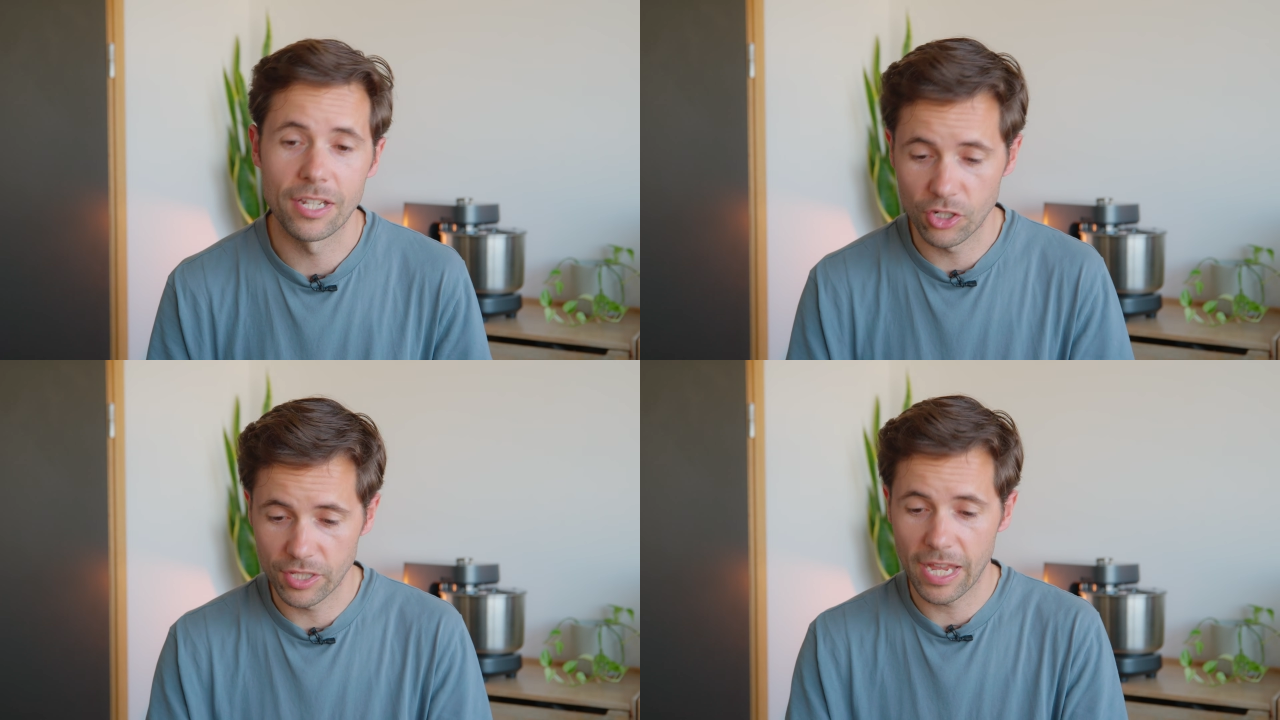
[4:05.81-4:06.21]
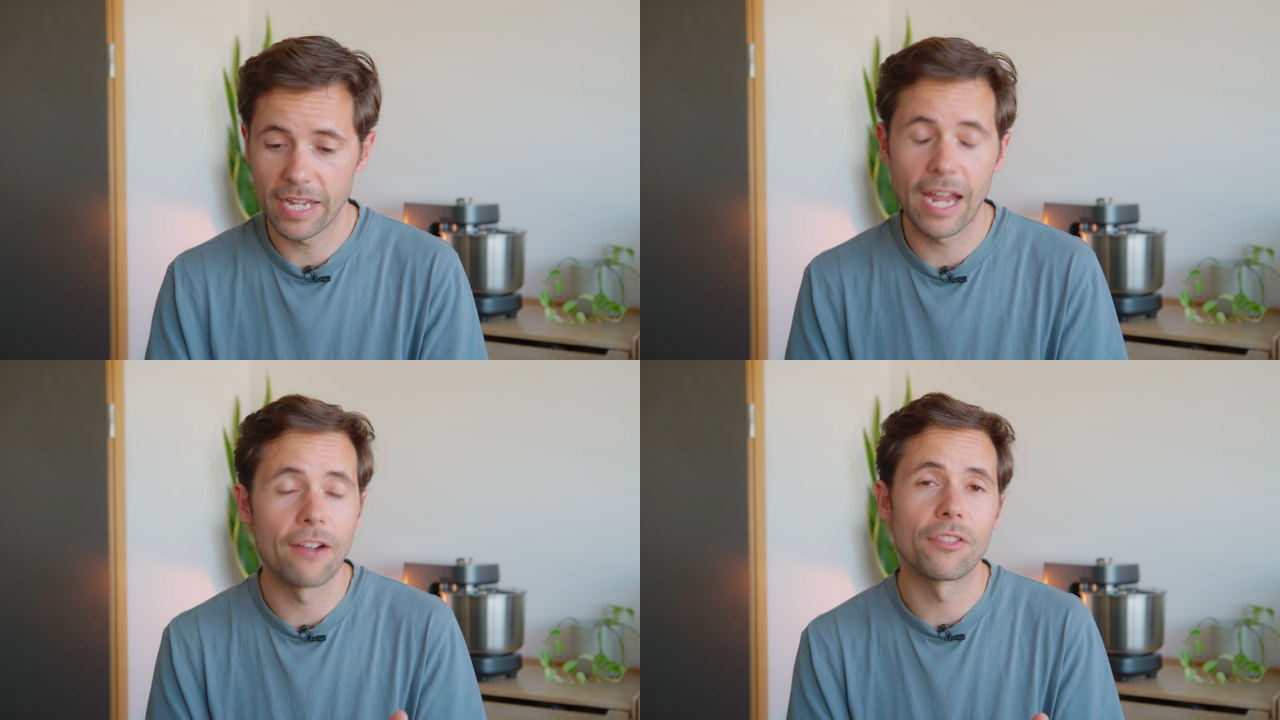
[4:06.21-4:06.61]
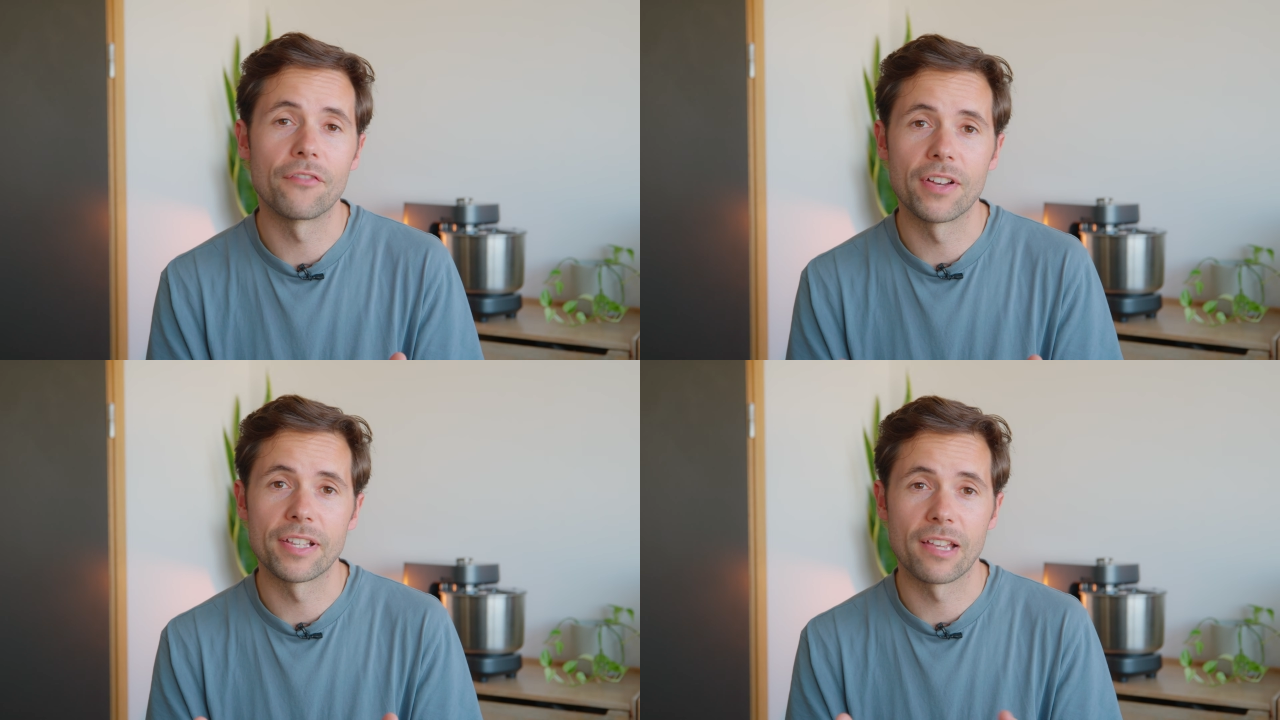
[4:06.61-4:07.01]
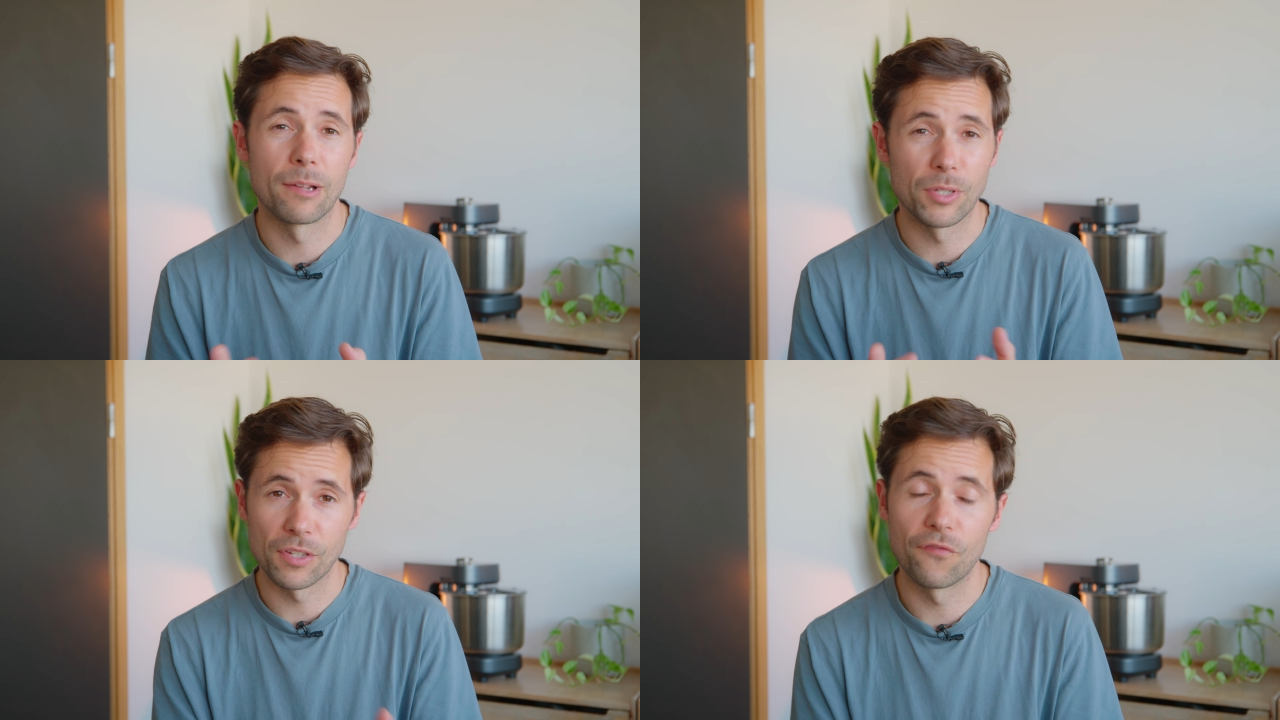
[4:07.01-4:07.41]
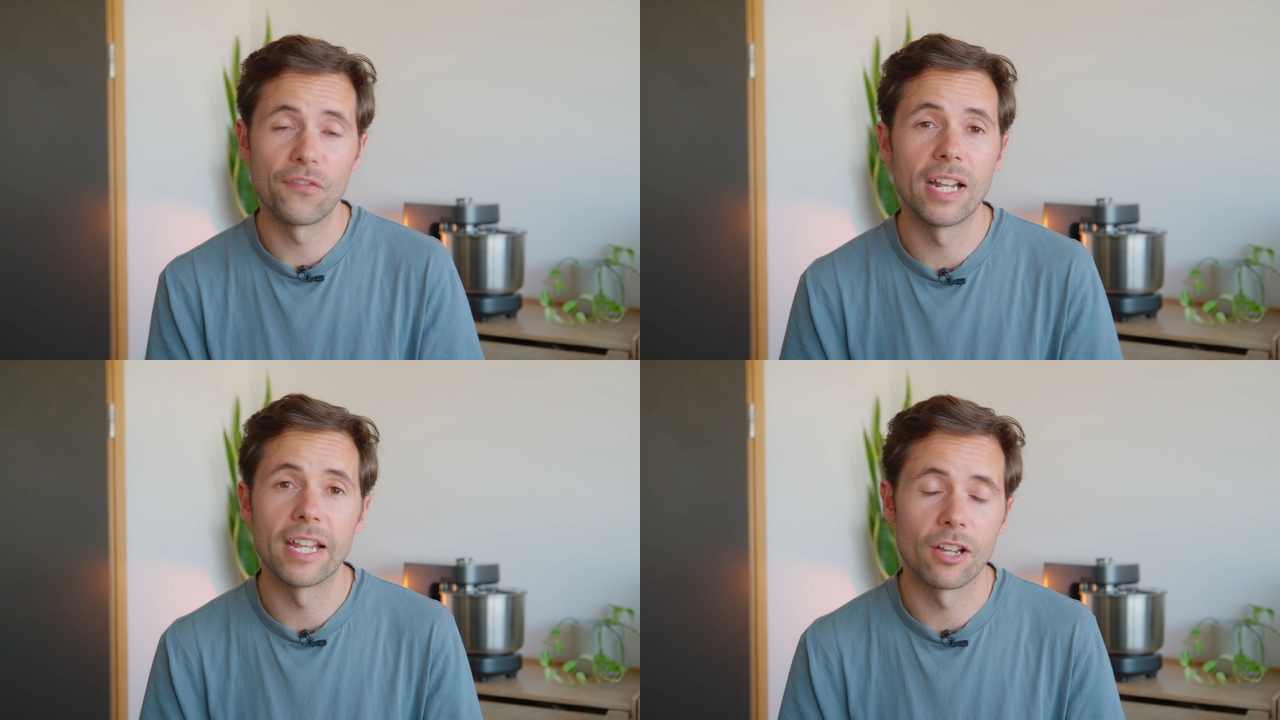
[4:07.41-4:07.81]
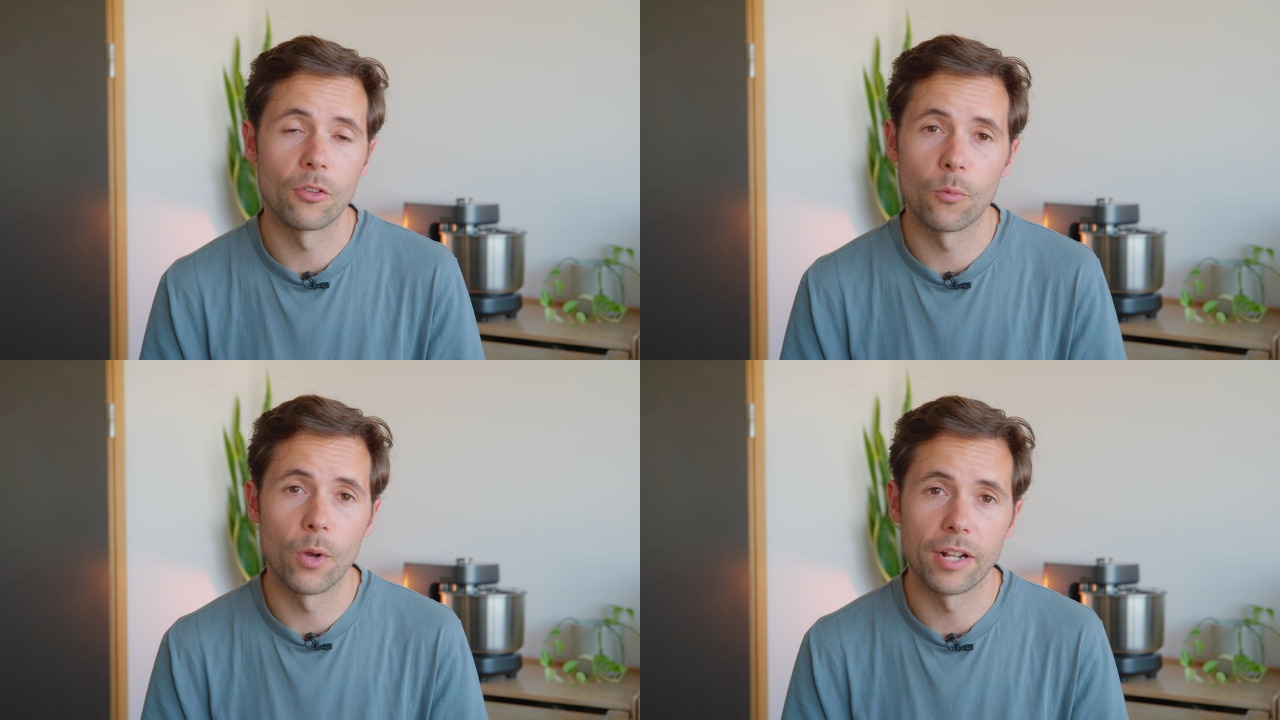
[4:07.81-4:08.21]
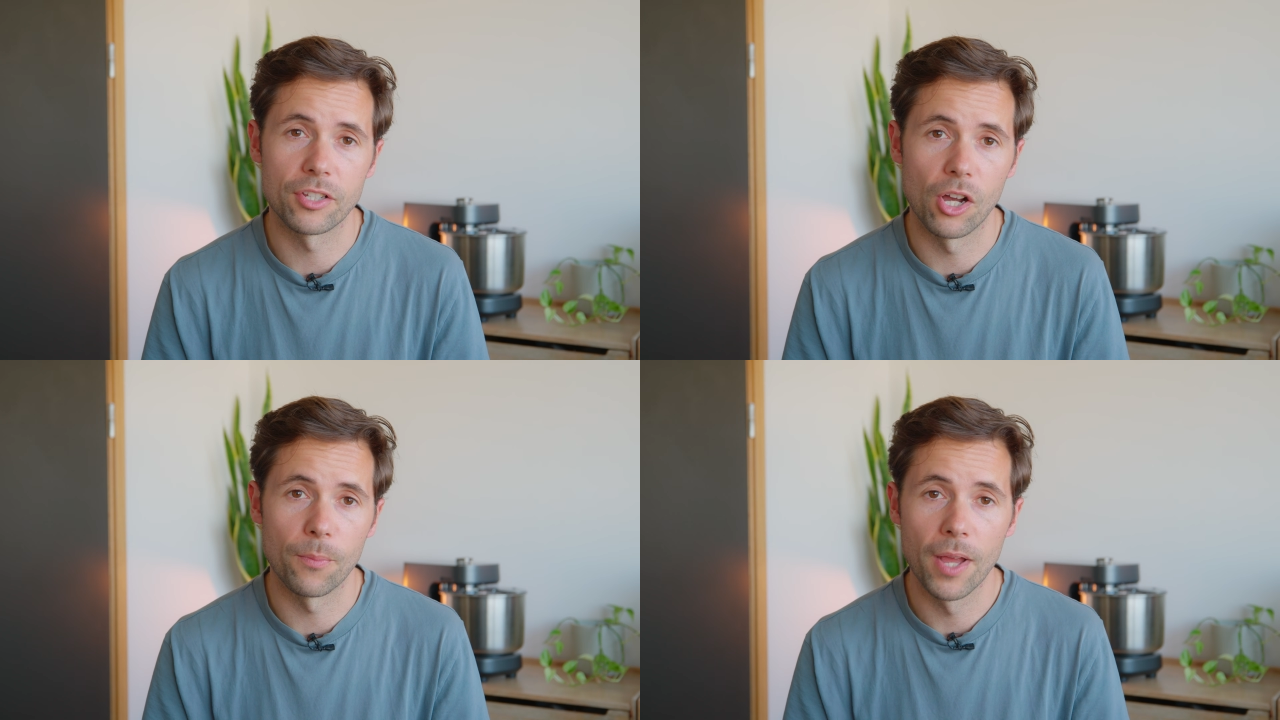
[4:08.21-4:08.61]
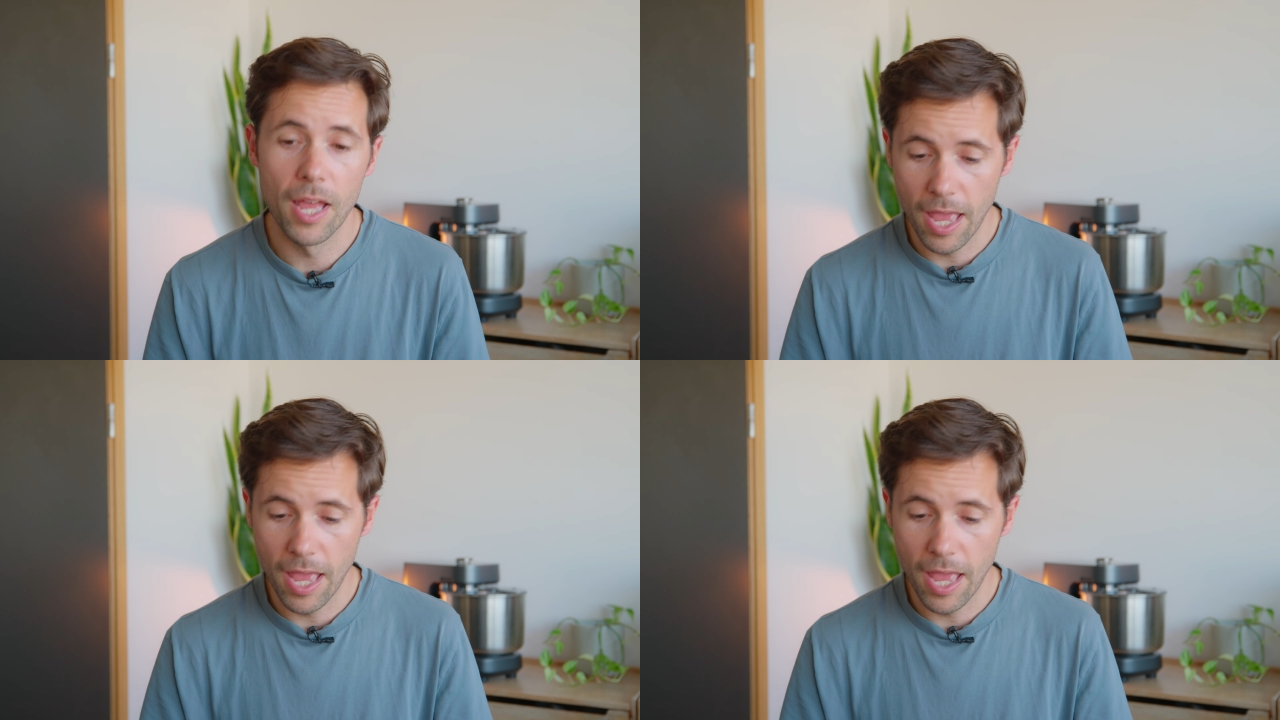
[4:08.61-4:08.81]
and just getting it out for the first time, just feeling it on the worktop,